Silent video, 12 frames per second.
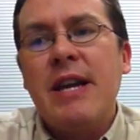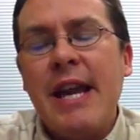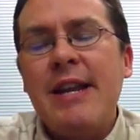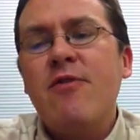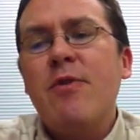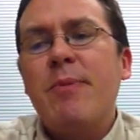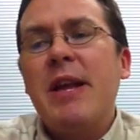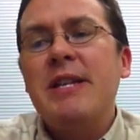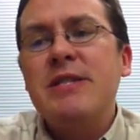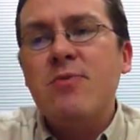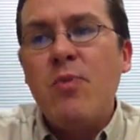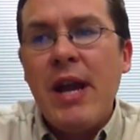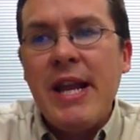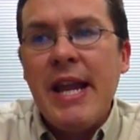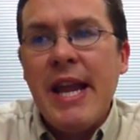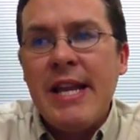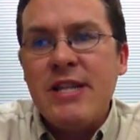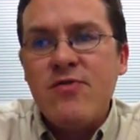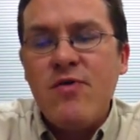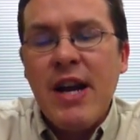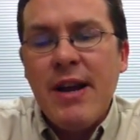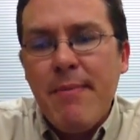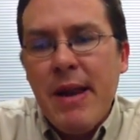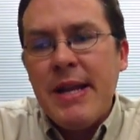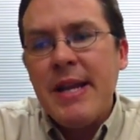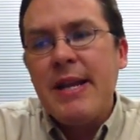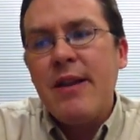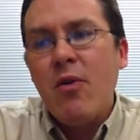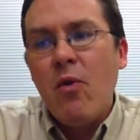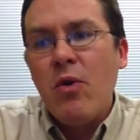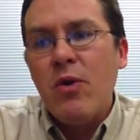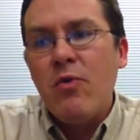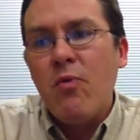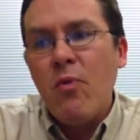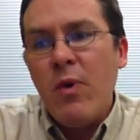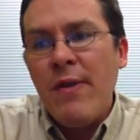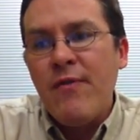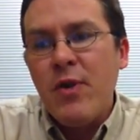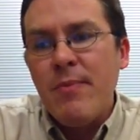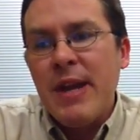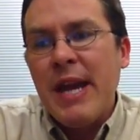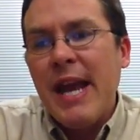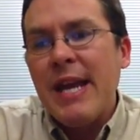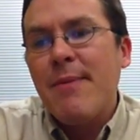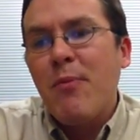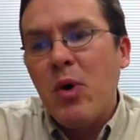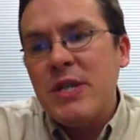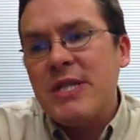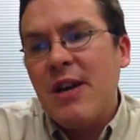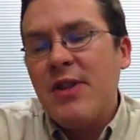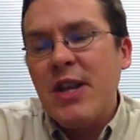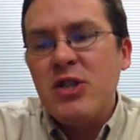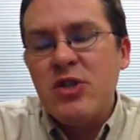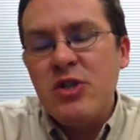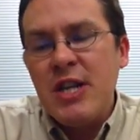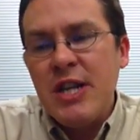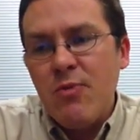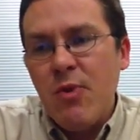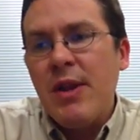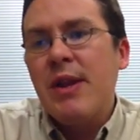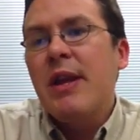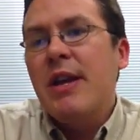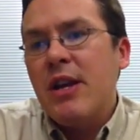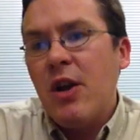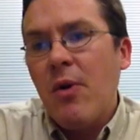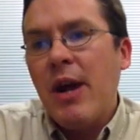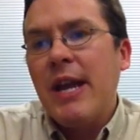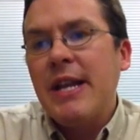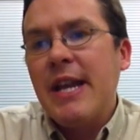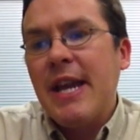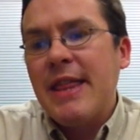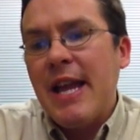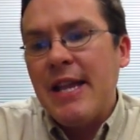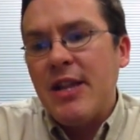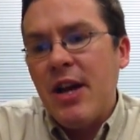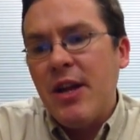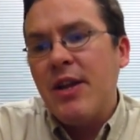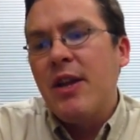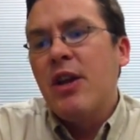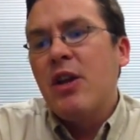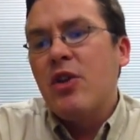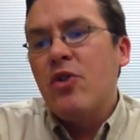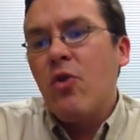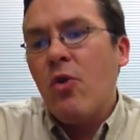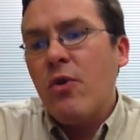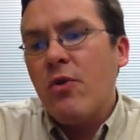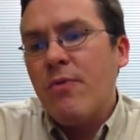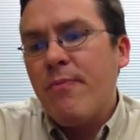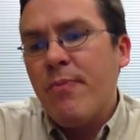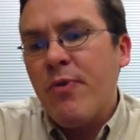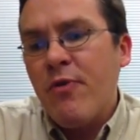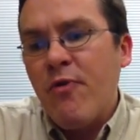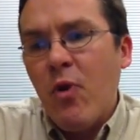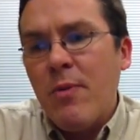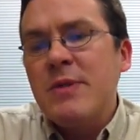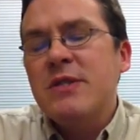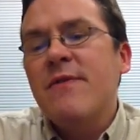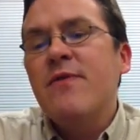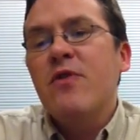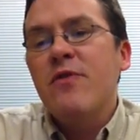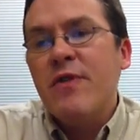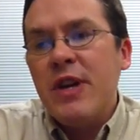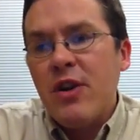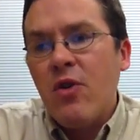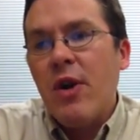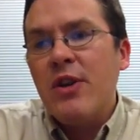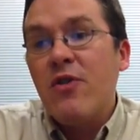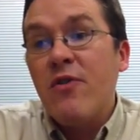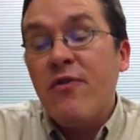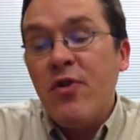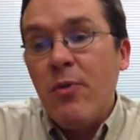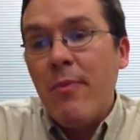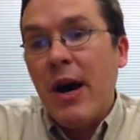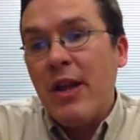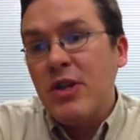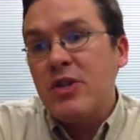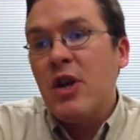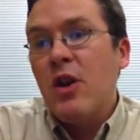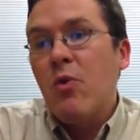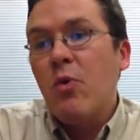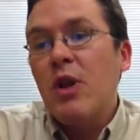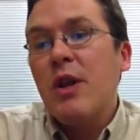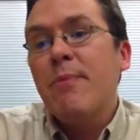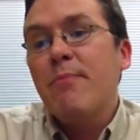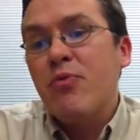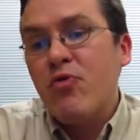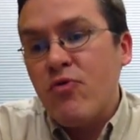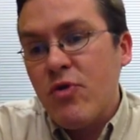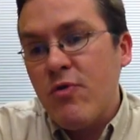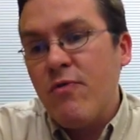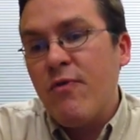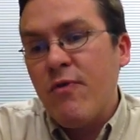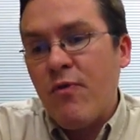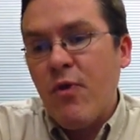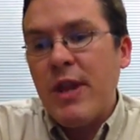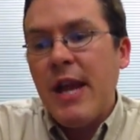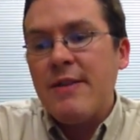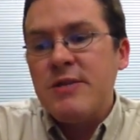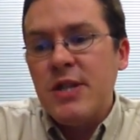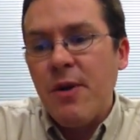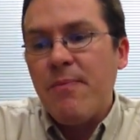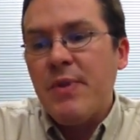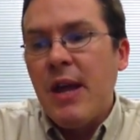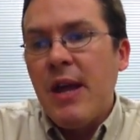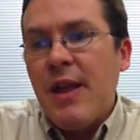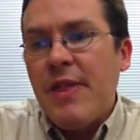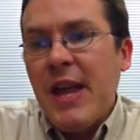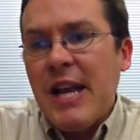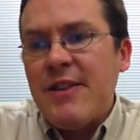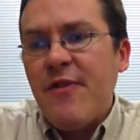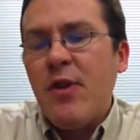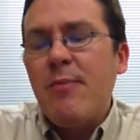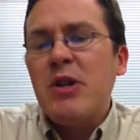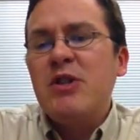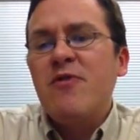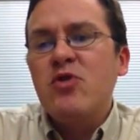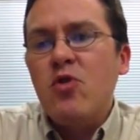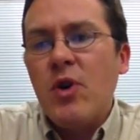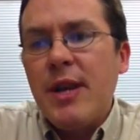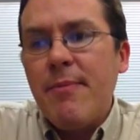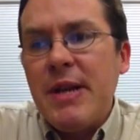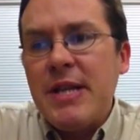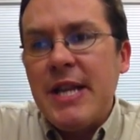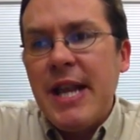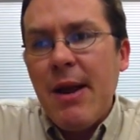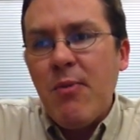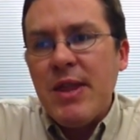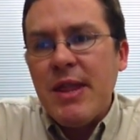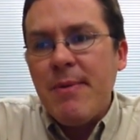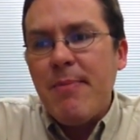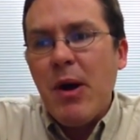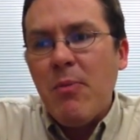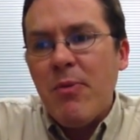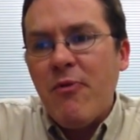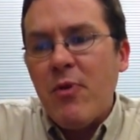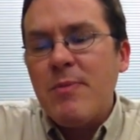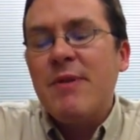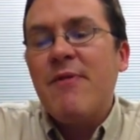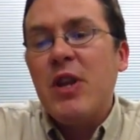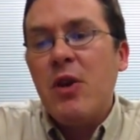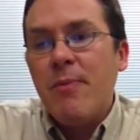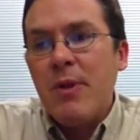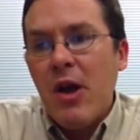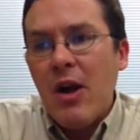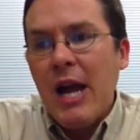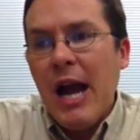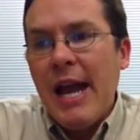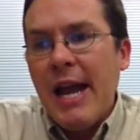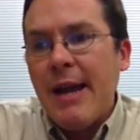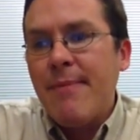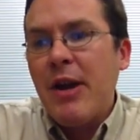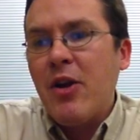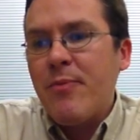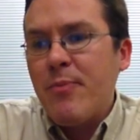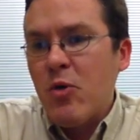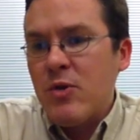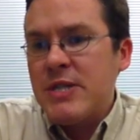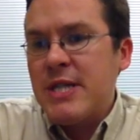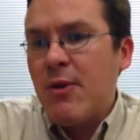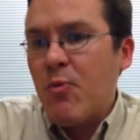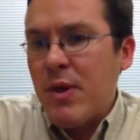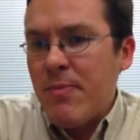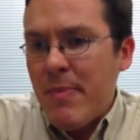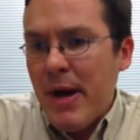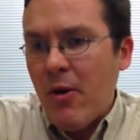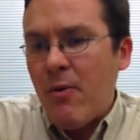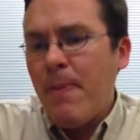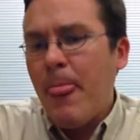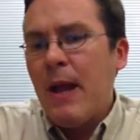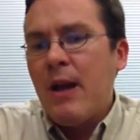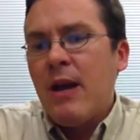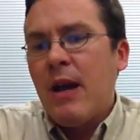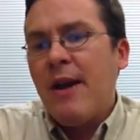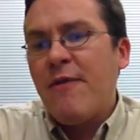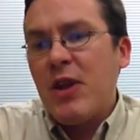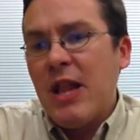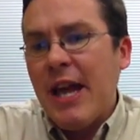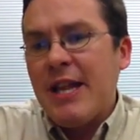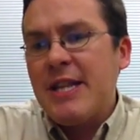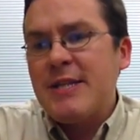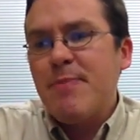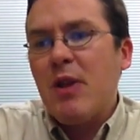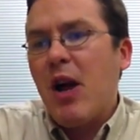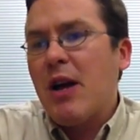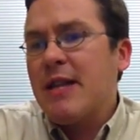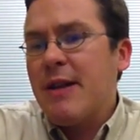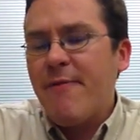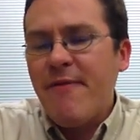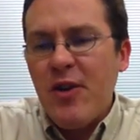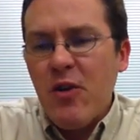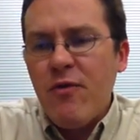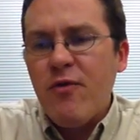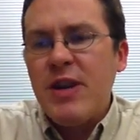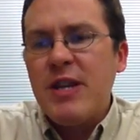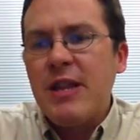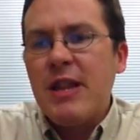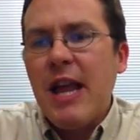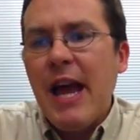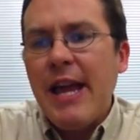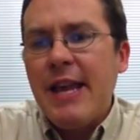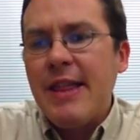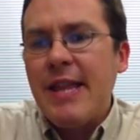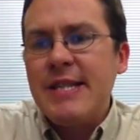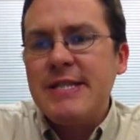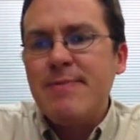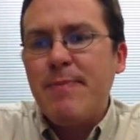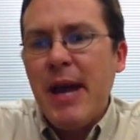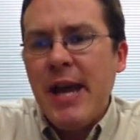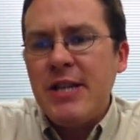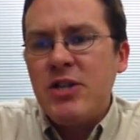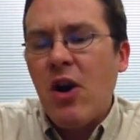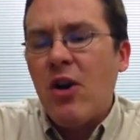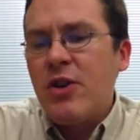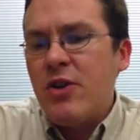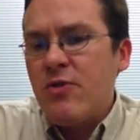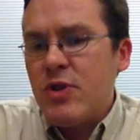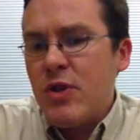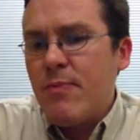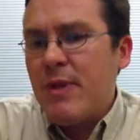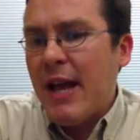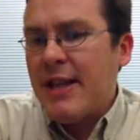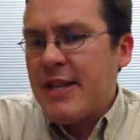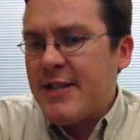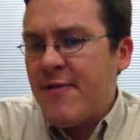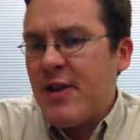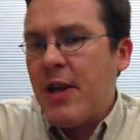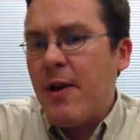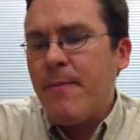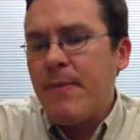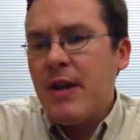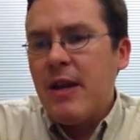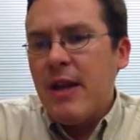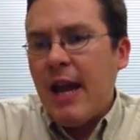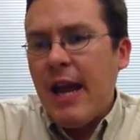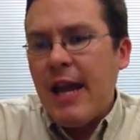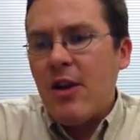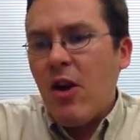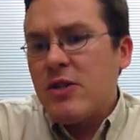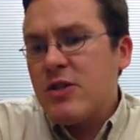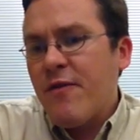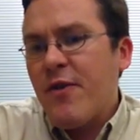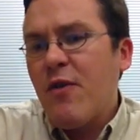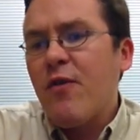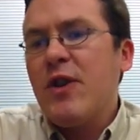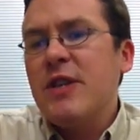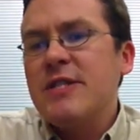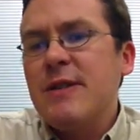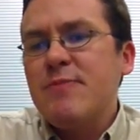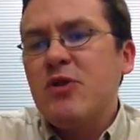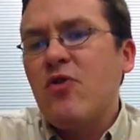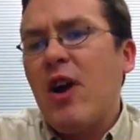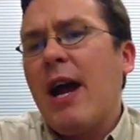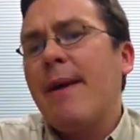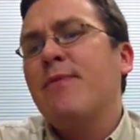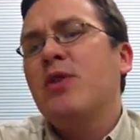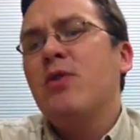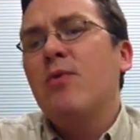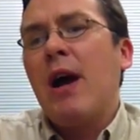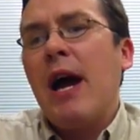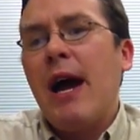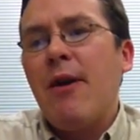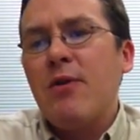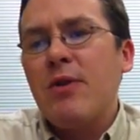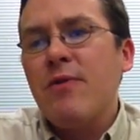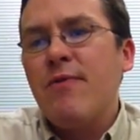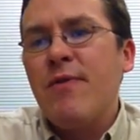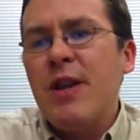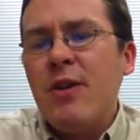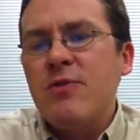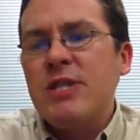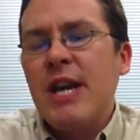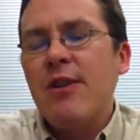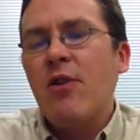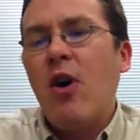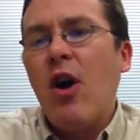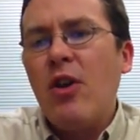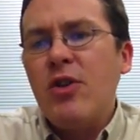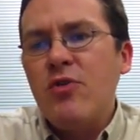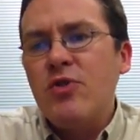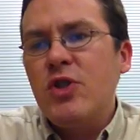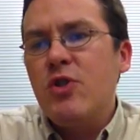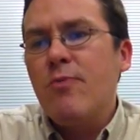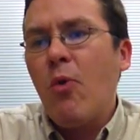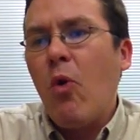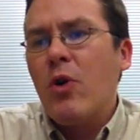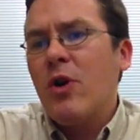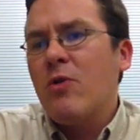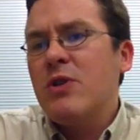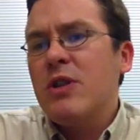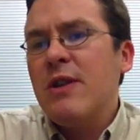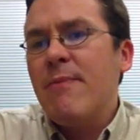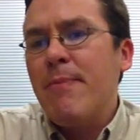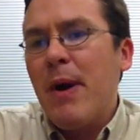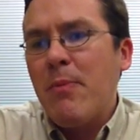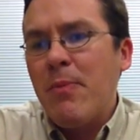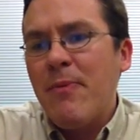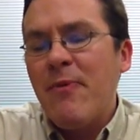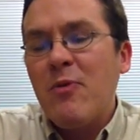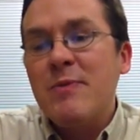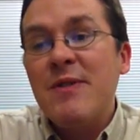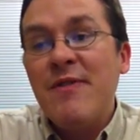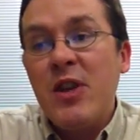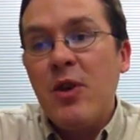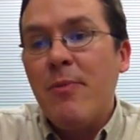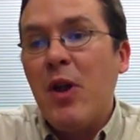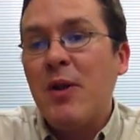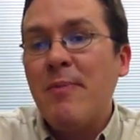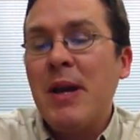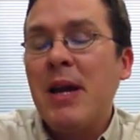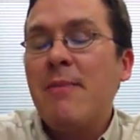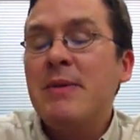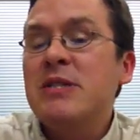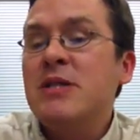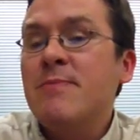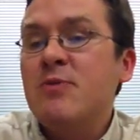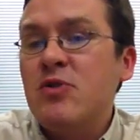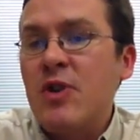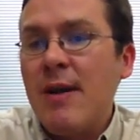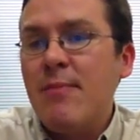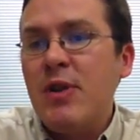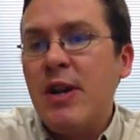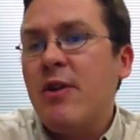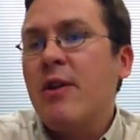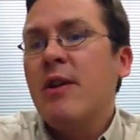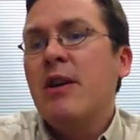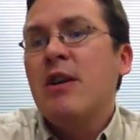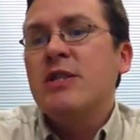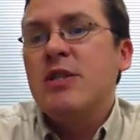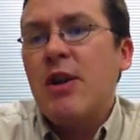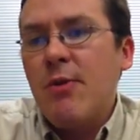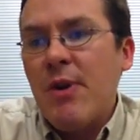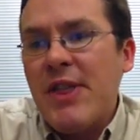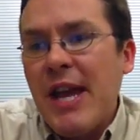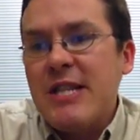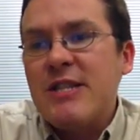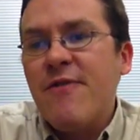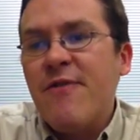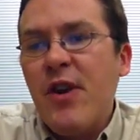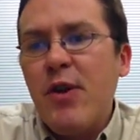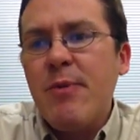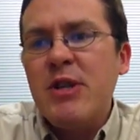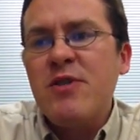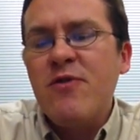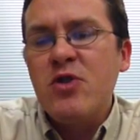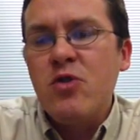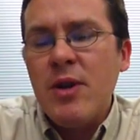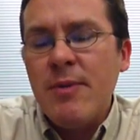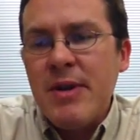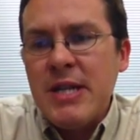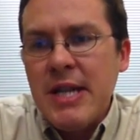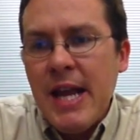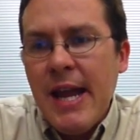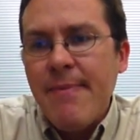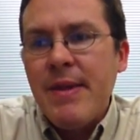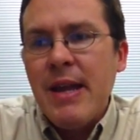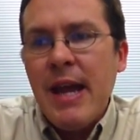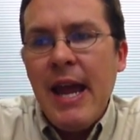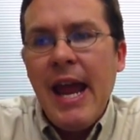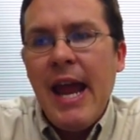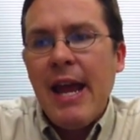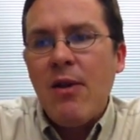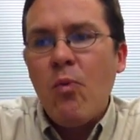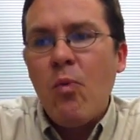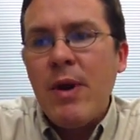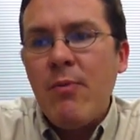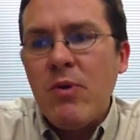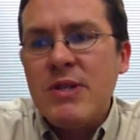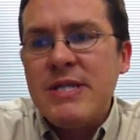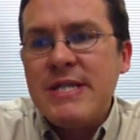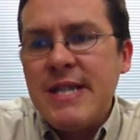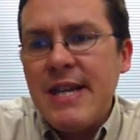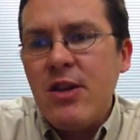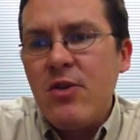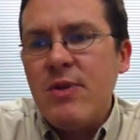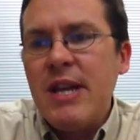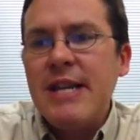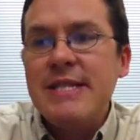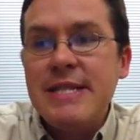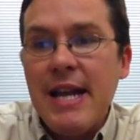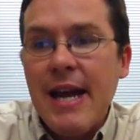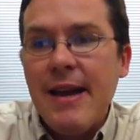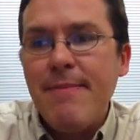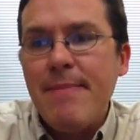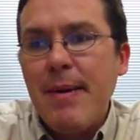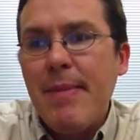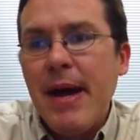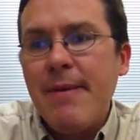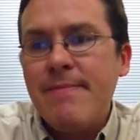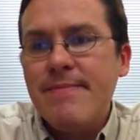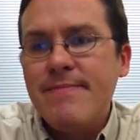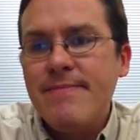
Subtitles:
Get it replaced when it's recommended, or if your mechanic points out that you need one, go ahead and get that done. Your performance of your vehicle and your fuel mileage will improve for that. So thanks very much for joining me today with the Bell Performance Video Blog. I am Eric Bjornstedt with Bell. If you like this blog, then feel free to like this page on YouTube, like this video, and also feel free to subscribe to our video channel on YouTube or go to the Bell Performance Video Blog and become a subscriber there. So anyway, thanks very much for joining me today, and we will see you next time. Bye-bye.